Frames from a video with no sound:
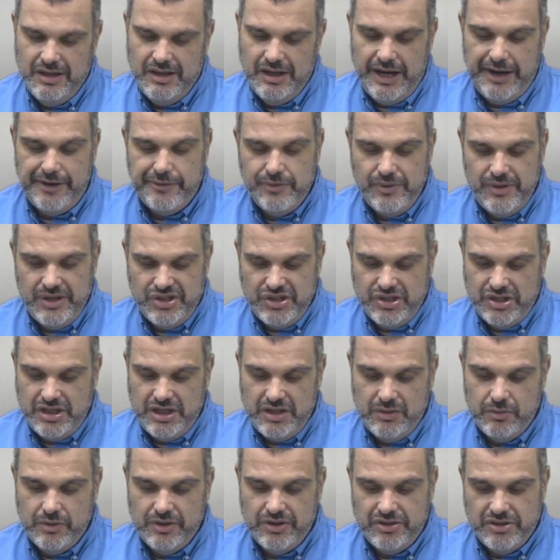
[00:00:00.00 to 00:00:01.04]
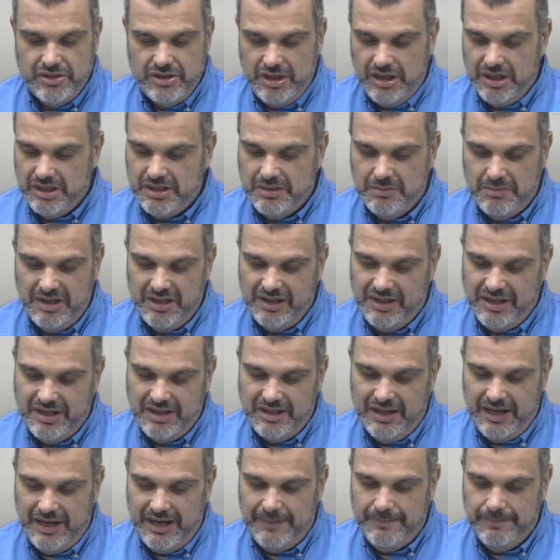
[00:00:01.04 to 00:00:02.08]
I wish she wouldn't talk to me like
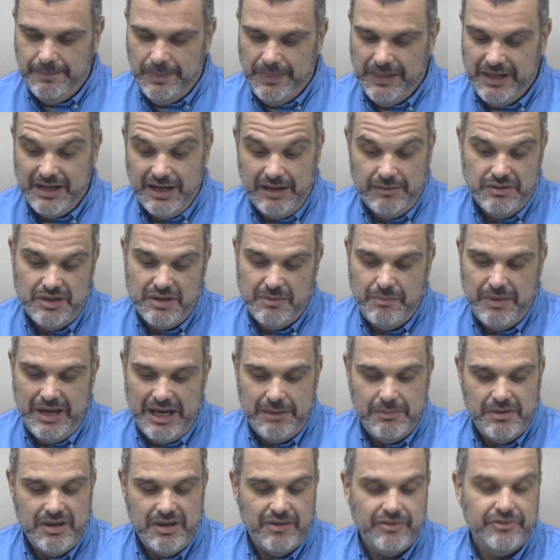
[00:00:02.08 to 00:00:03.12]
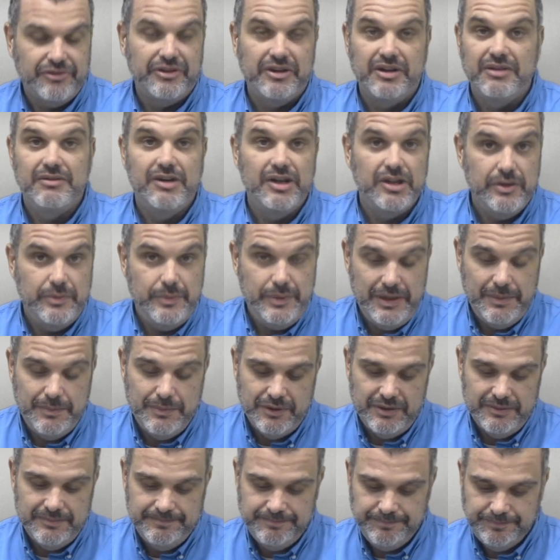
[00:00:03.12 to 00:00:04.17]
that, like I was a baby in front of other
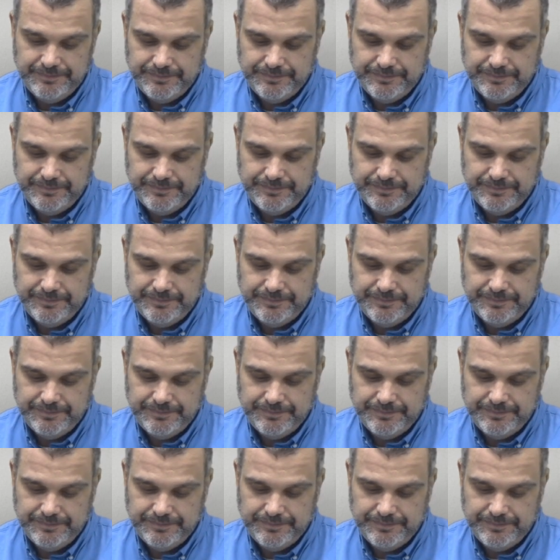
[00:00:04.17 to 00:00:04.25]
people.